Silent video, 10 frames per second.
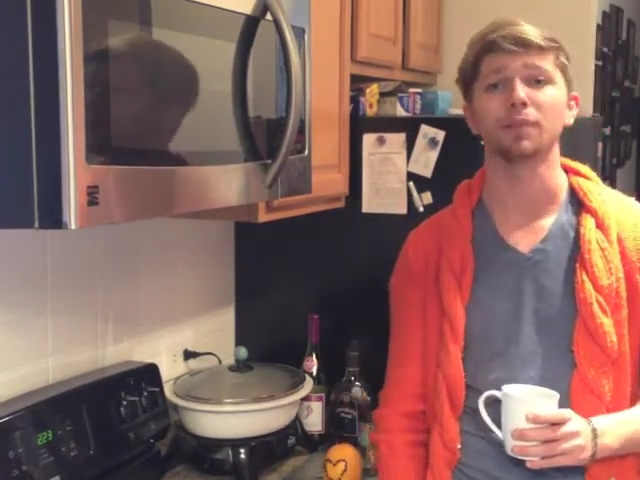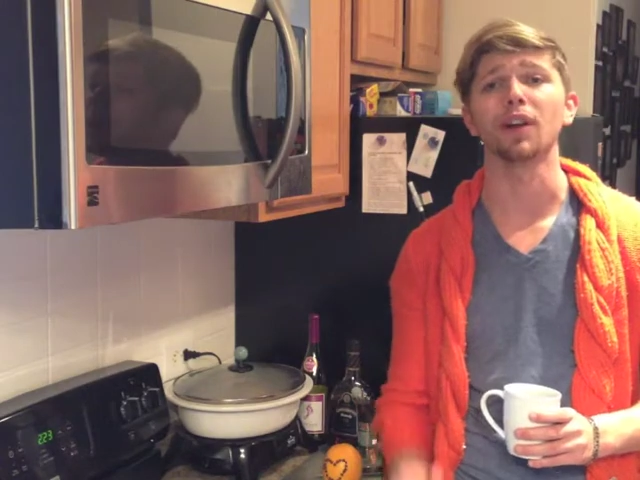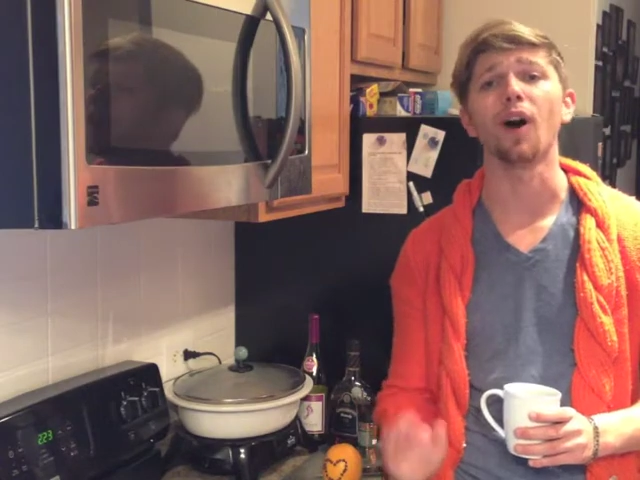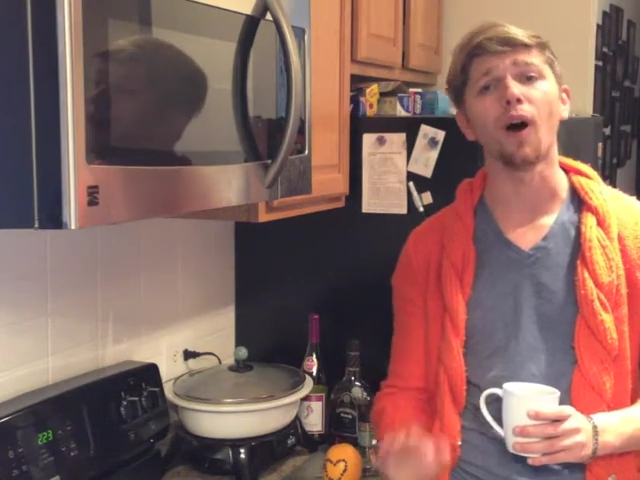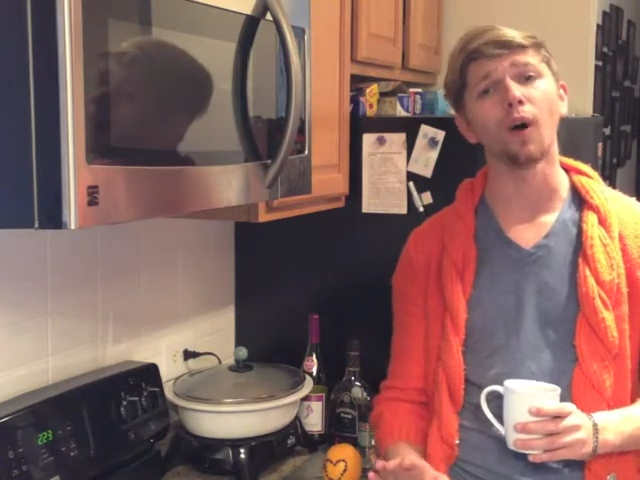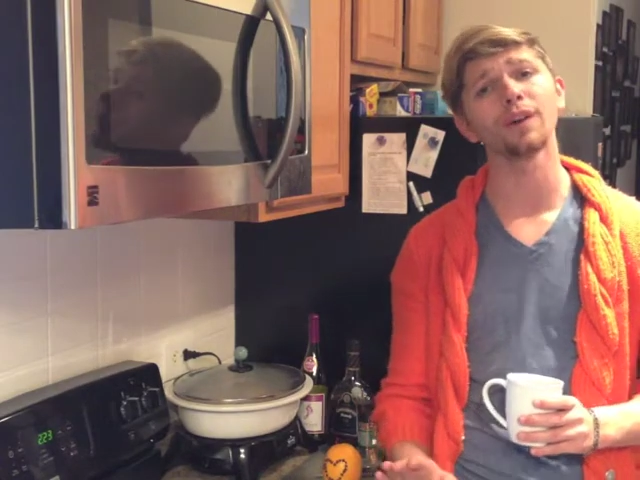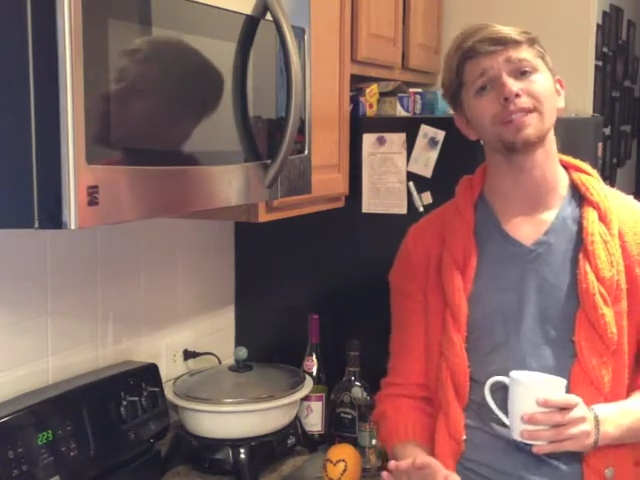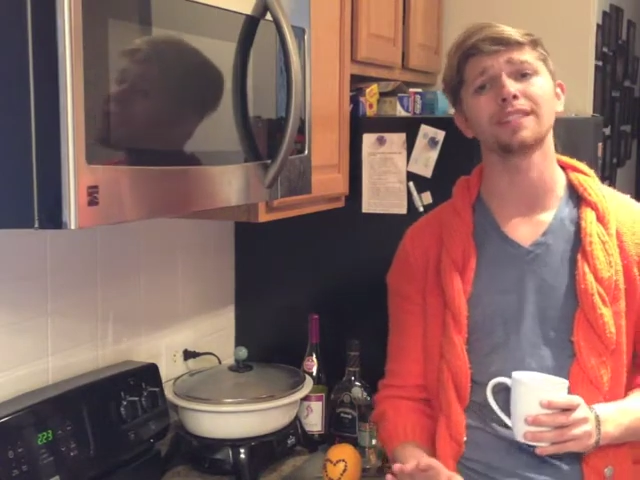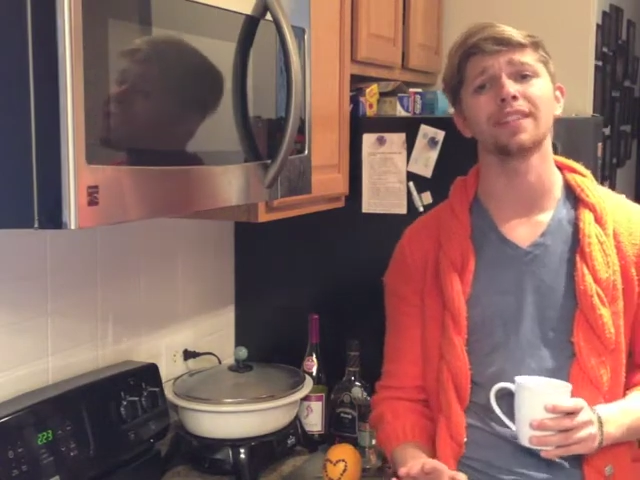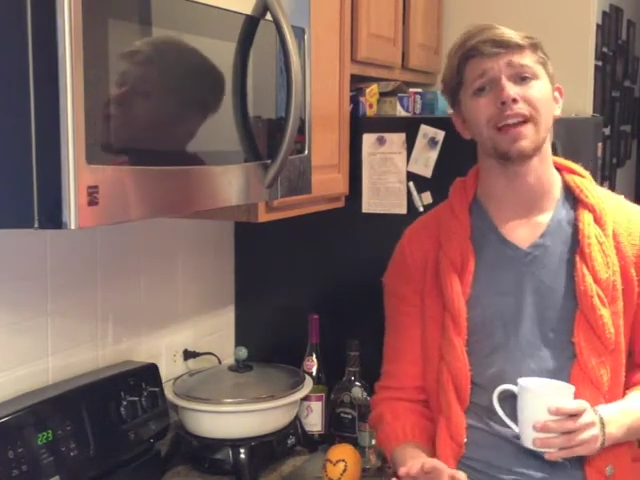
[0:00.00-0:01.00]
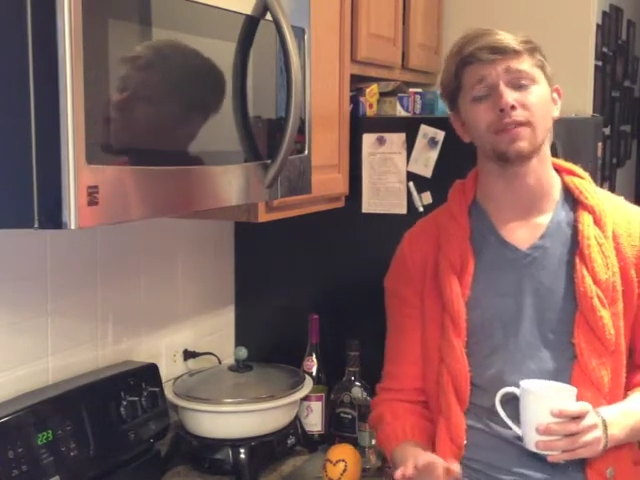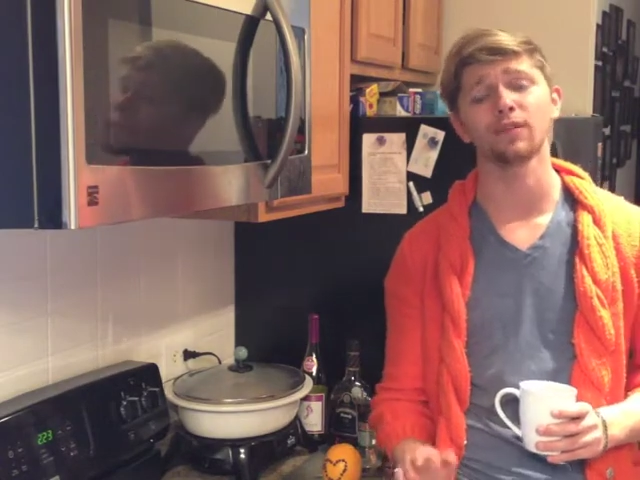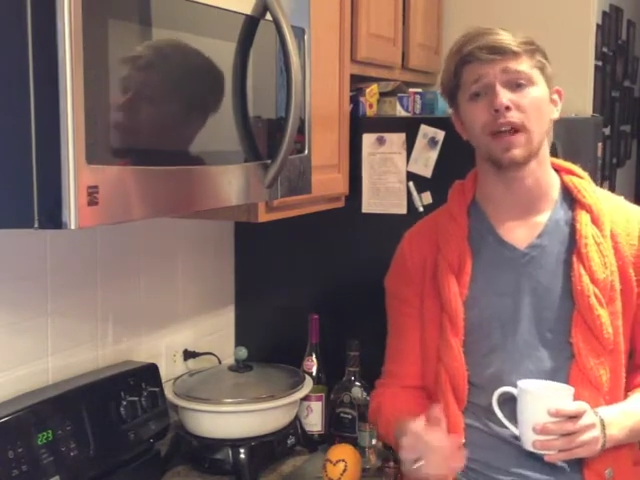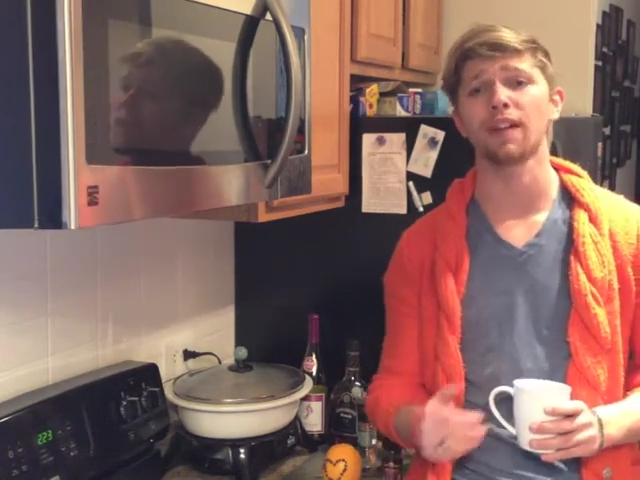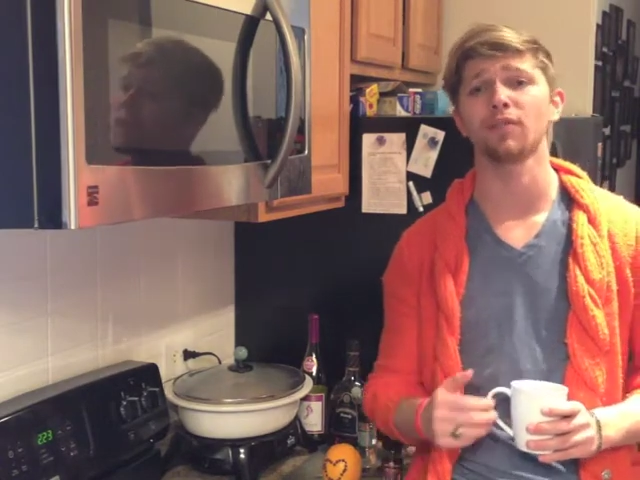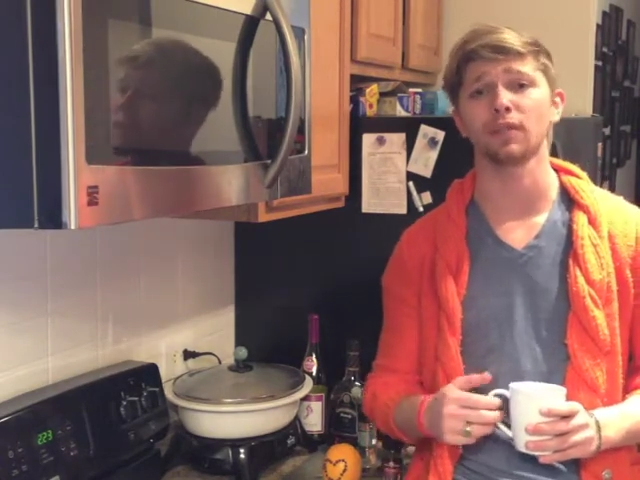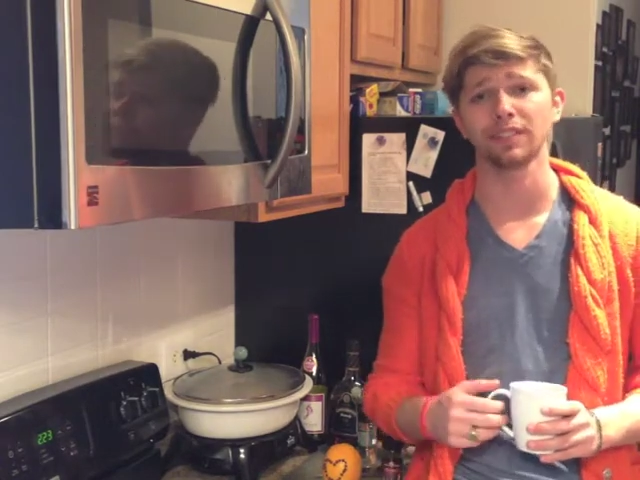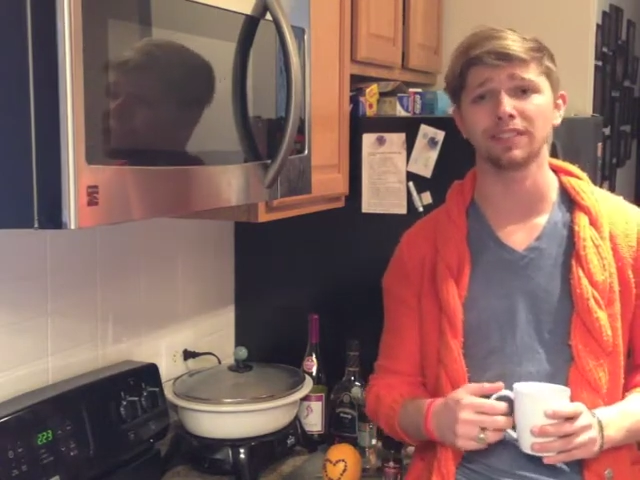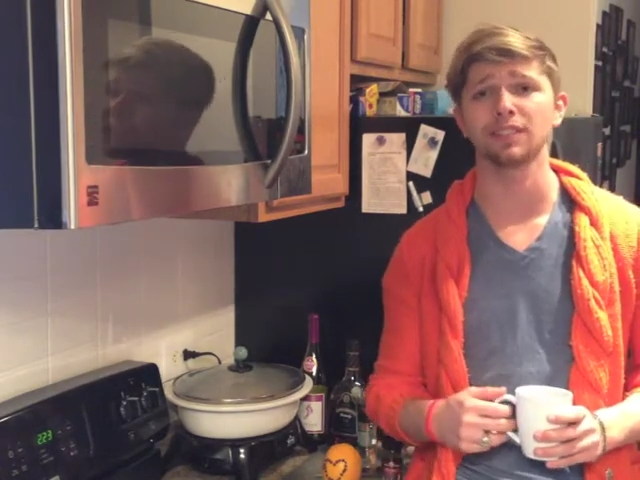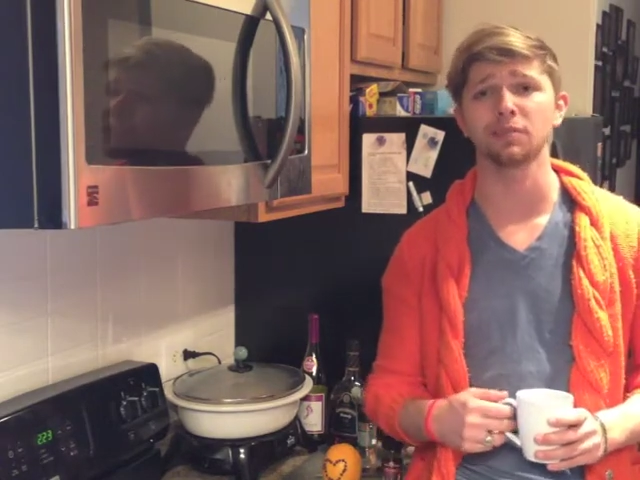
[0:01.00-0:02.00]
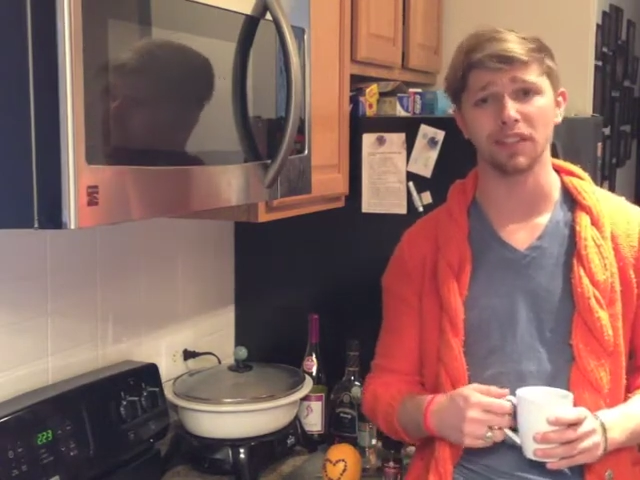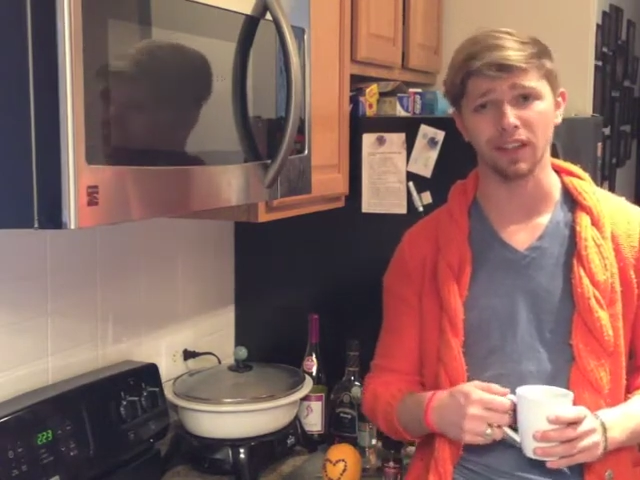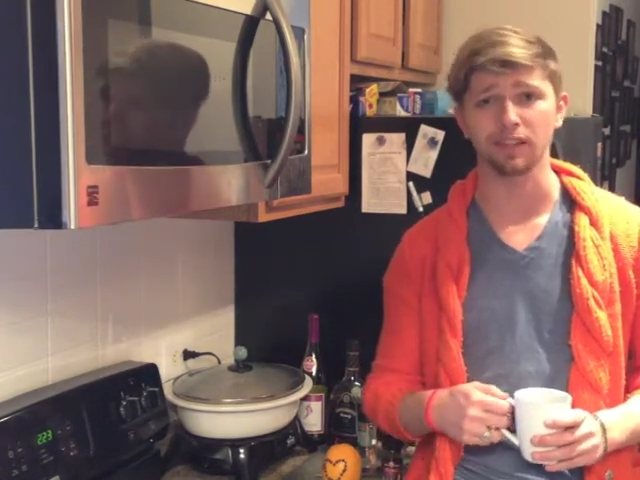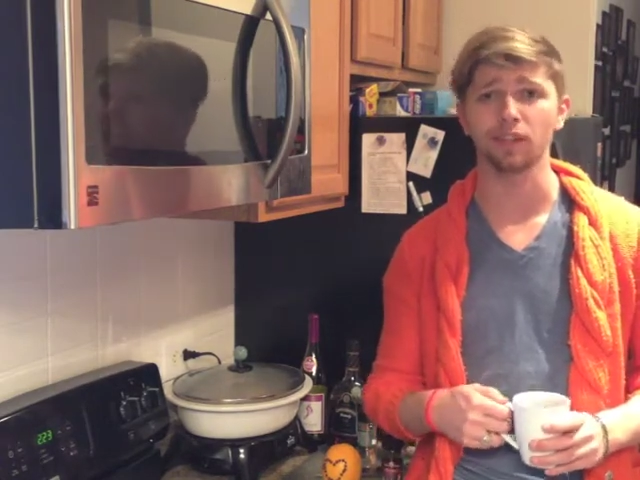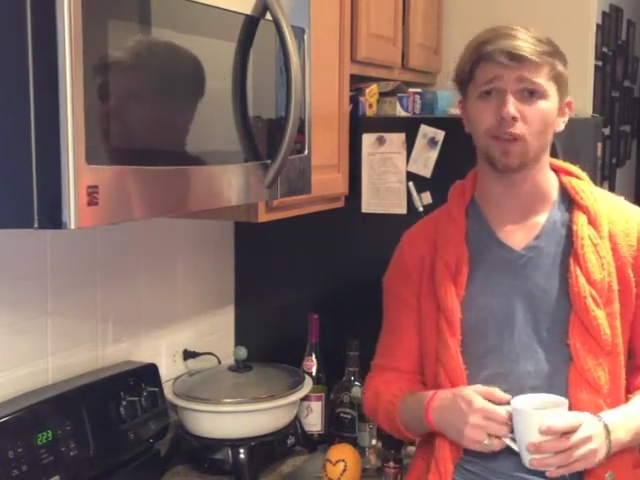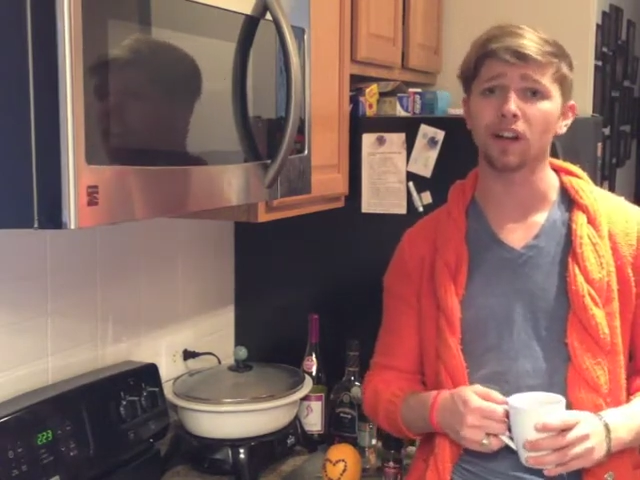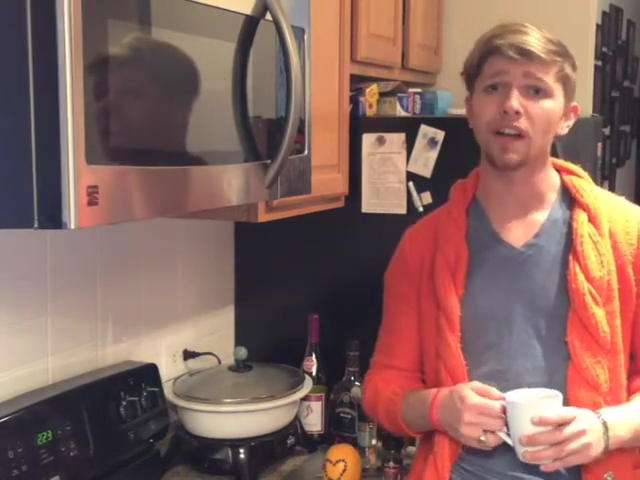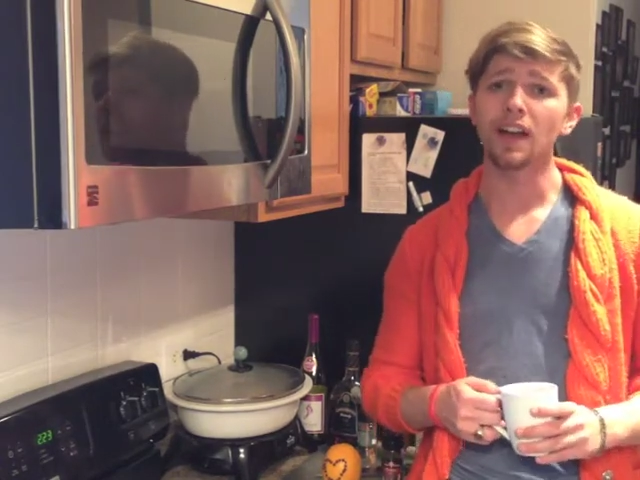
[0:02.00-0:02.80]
but always in life we have a reason to be thankful.